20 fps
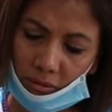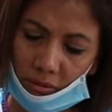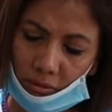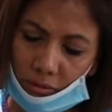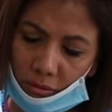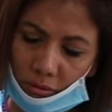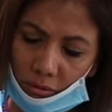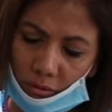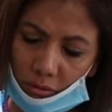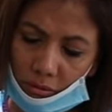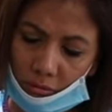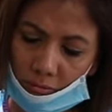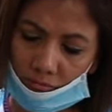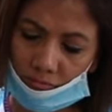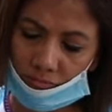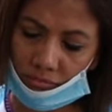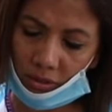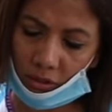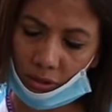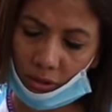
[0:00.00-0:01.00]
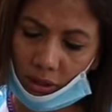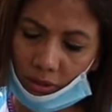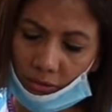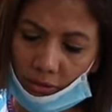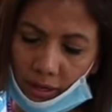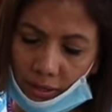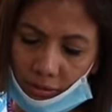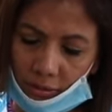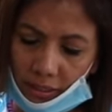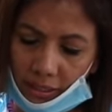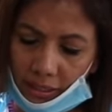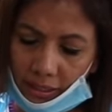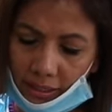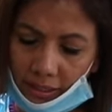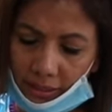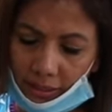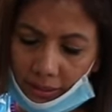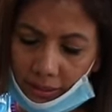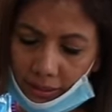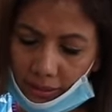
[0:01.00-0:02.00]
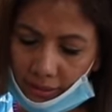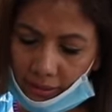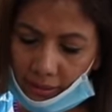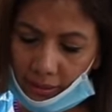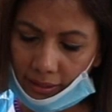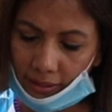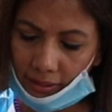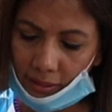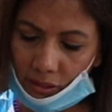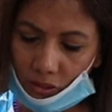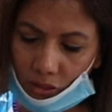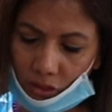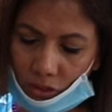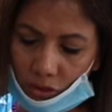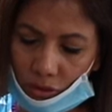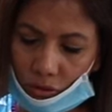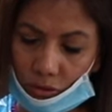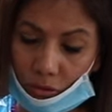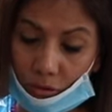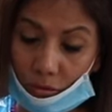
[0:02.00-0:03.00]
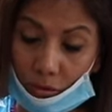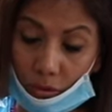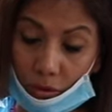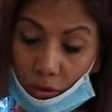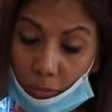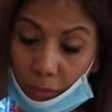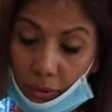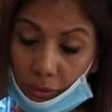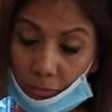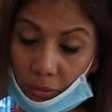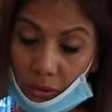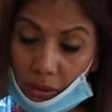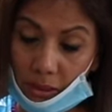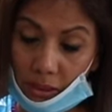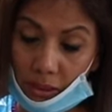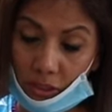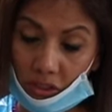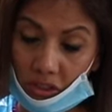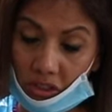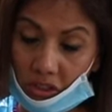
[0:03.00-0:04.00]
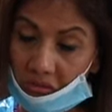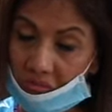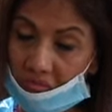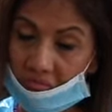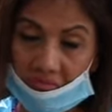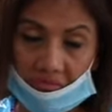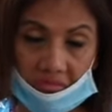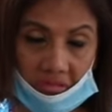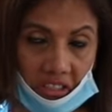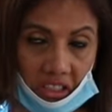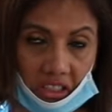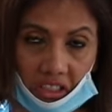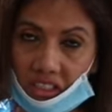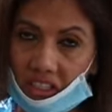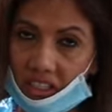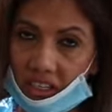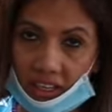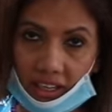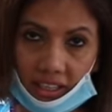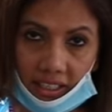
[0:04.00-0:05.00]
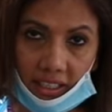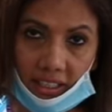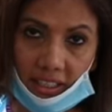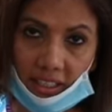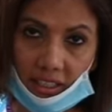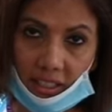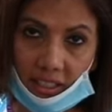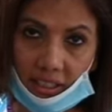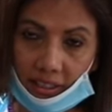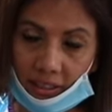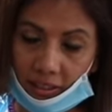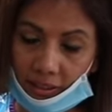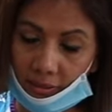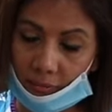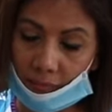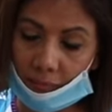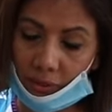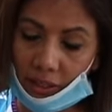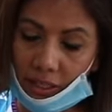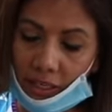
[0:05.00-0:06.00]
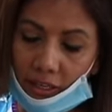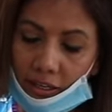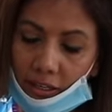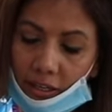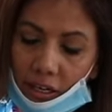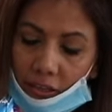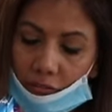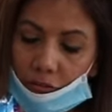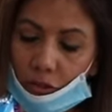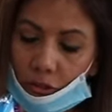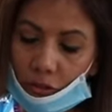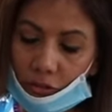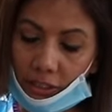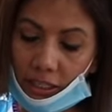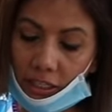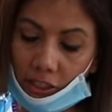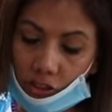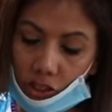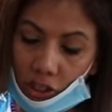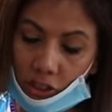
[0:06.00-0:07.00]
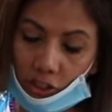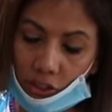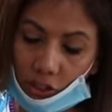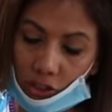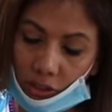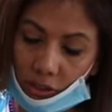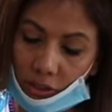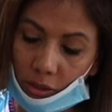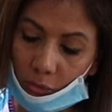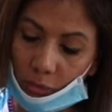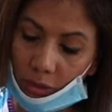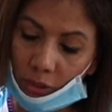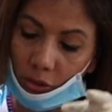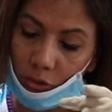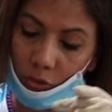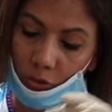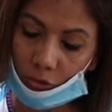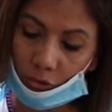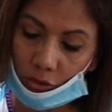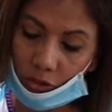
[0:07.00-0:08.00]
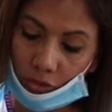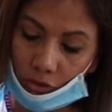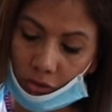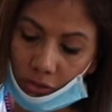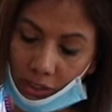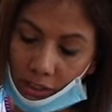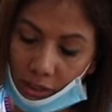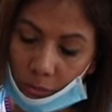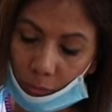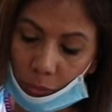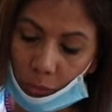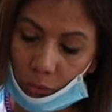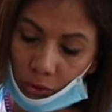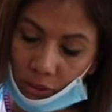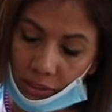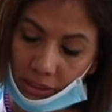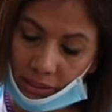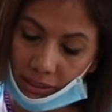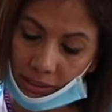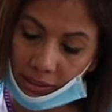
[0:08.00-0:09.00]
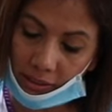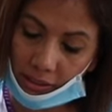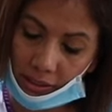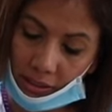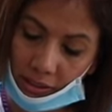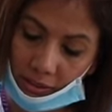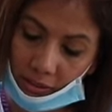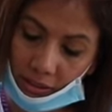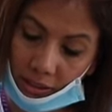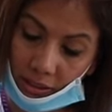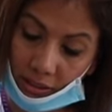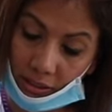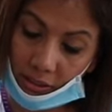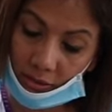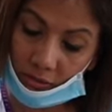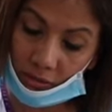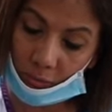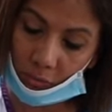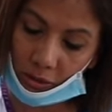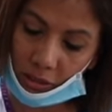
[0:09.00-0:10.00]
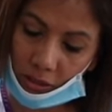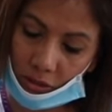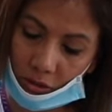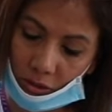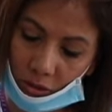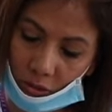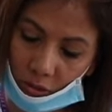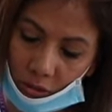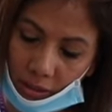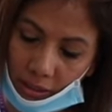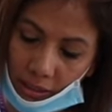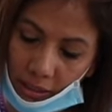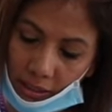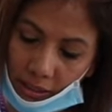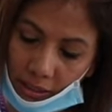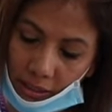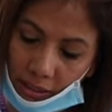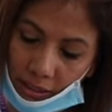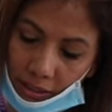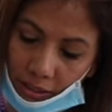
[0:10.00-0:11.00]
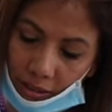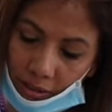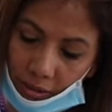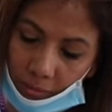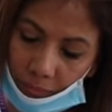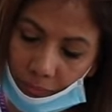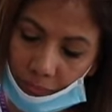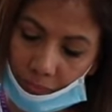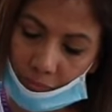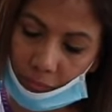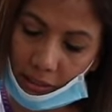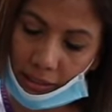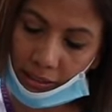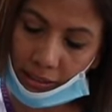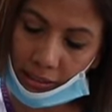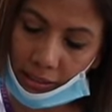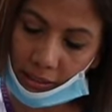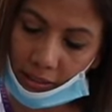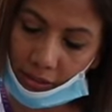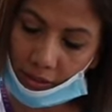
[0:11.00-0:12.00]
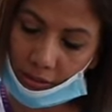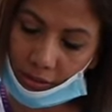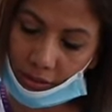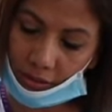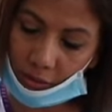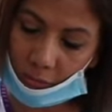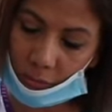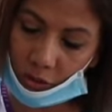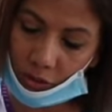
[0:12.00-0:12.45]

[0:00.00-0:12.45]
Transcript: oh, around here and here she's got a lot of pigmentation just lightly um, enough to create junctions where you're transporting the serum into the um, melanin cluster